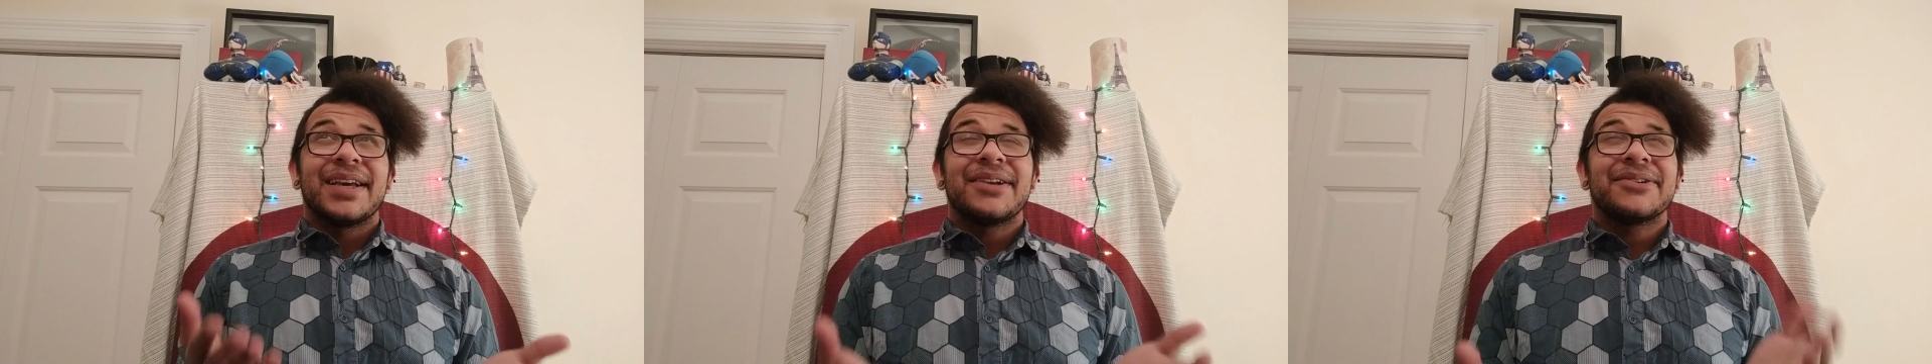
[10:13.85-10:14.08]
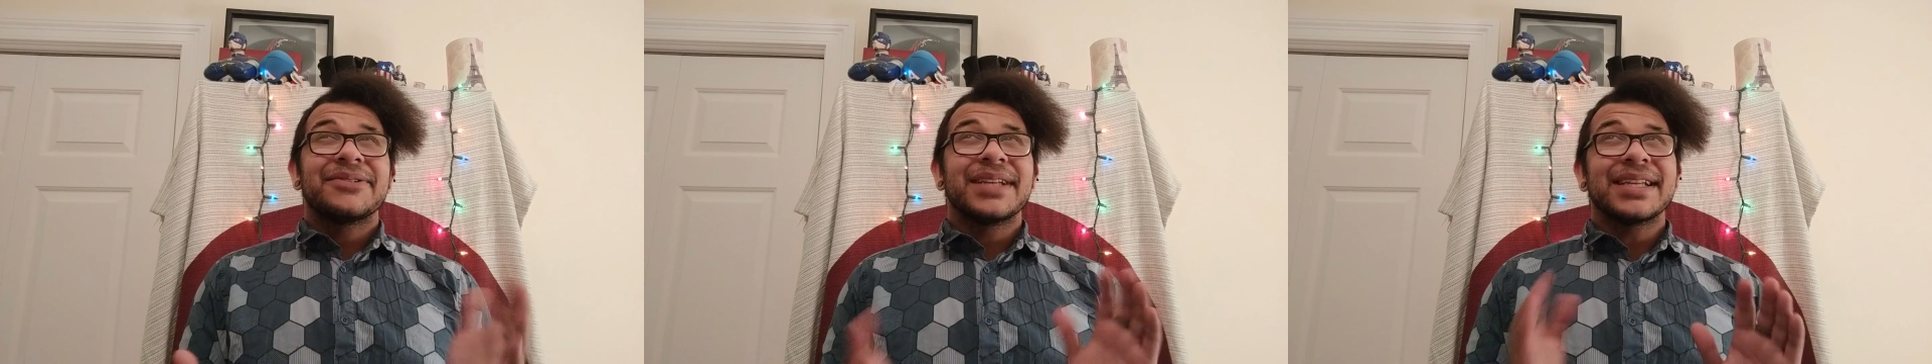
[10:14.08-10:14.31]

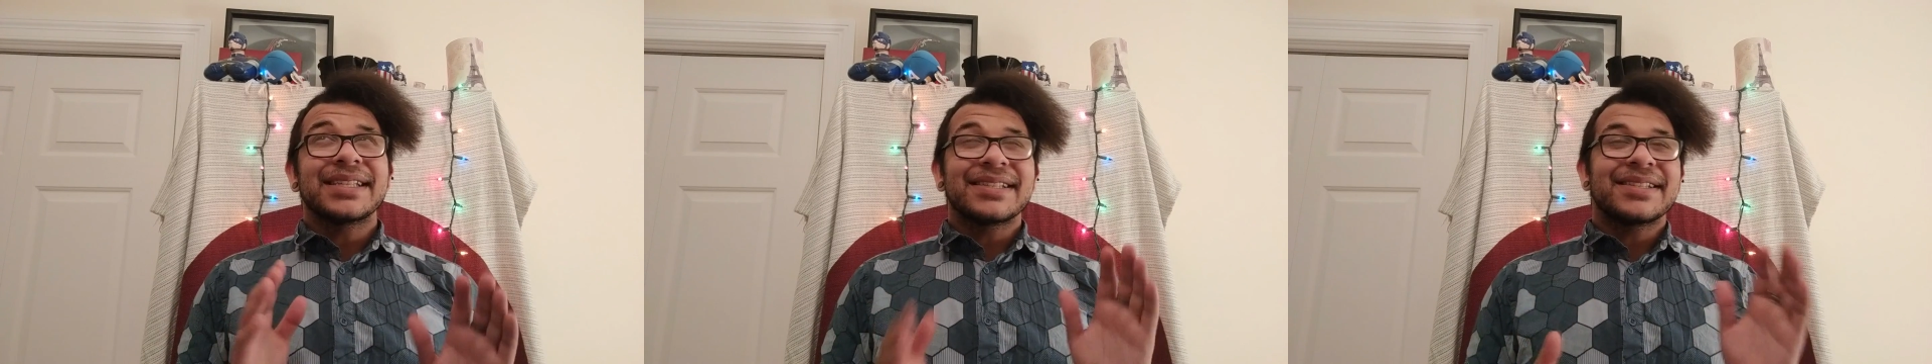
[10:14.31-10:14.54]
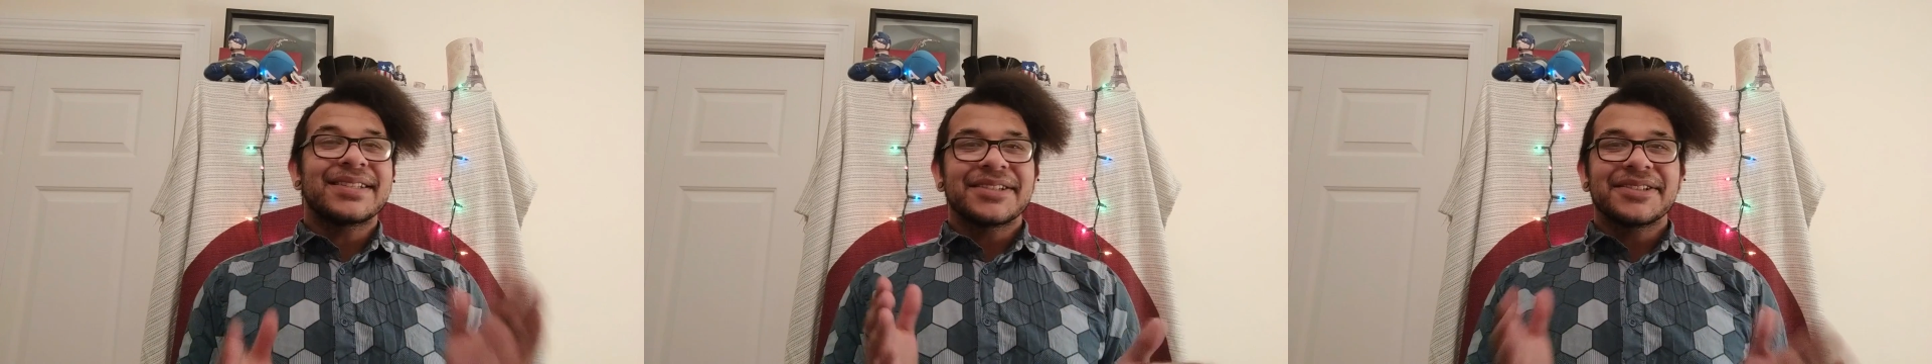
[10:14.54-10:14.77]
I don't
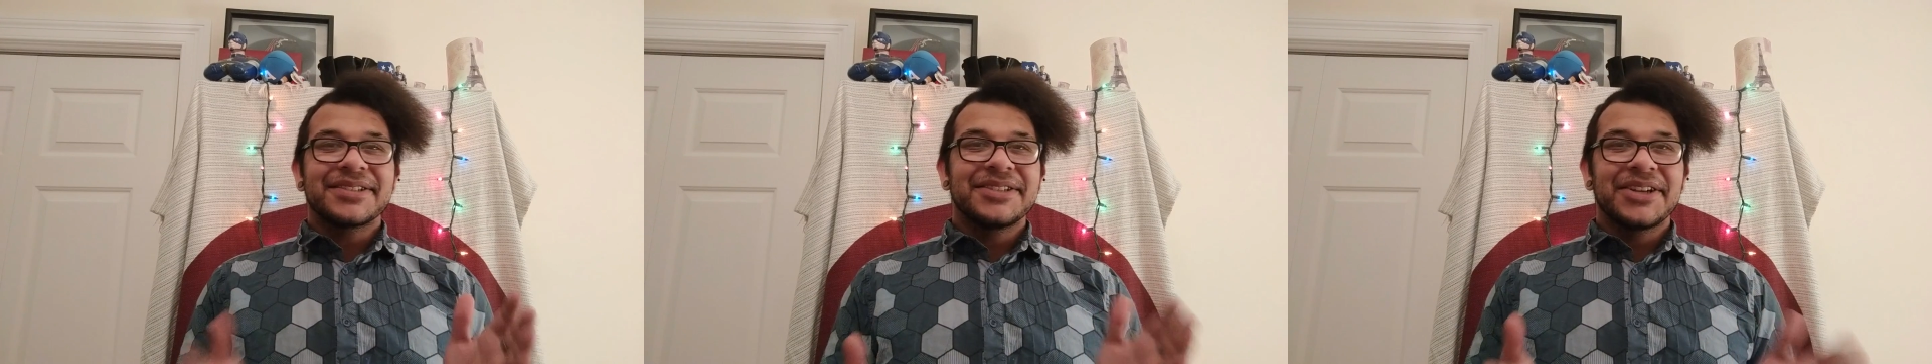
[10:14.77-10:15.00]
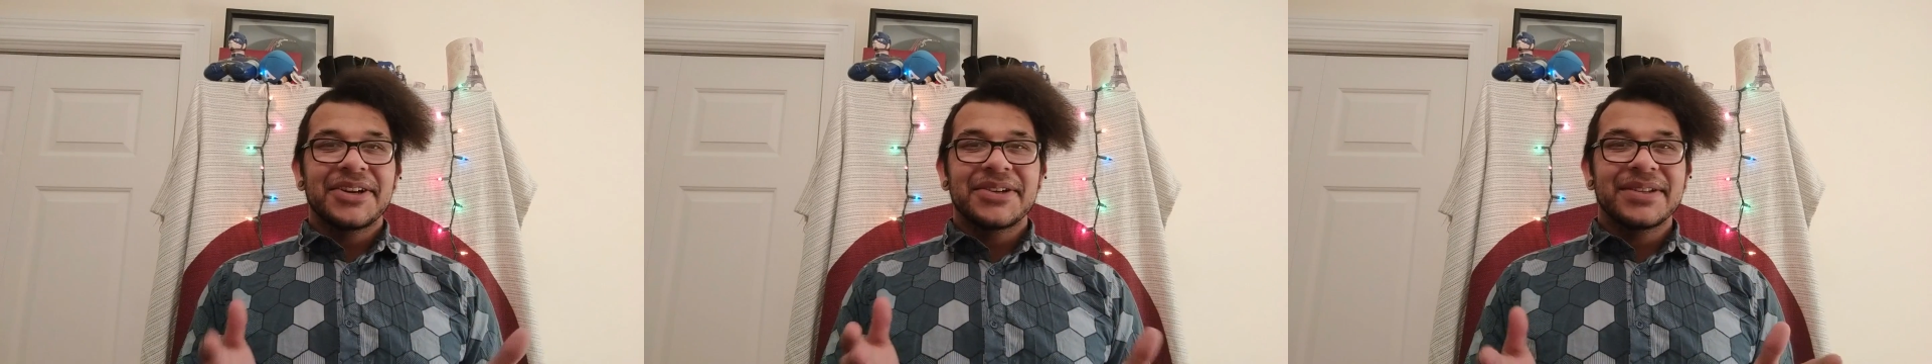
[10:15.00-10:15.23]

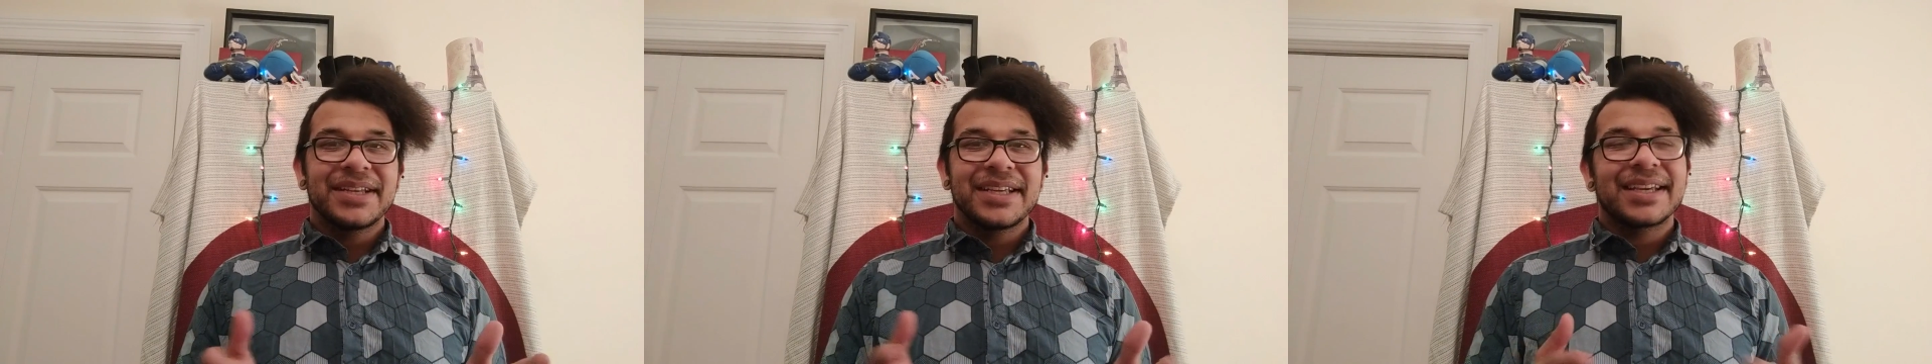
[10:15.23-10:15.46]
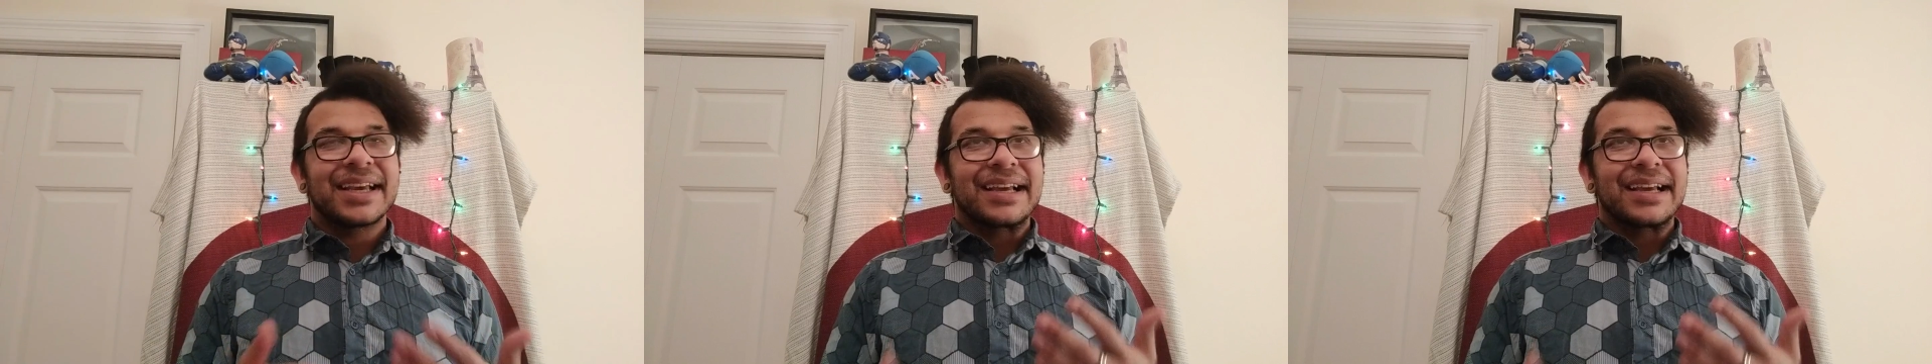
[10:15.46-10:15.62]
necessarily know. Like,